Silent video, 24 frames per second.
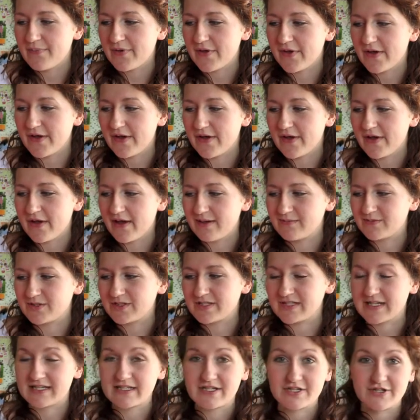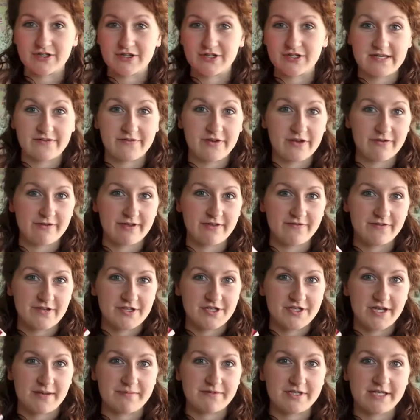but I'm not entirely sure because I only read the
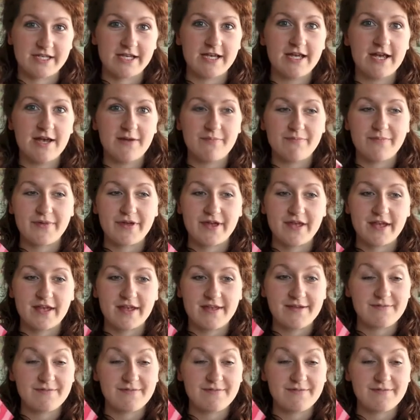first chapter, but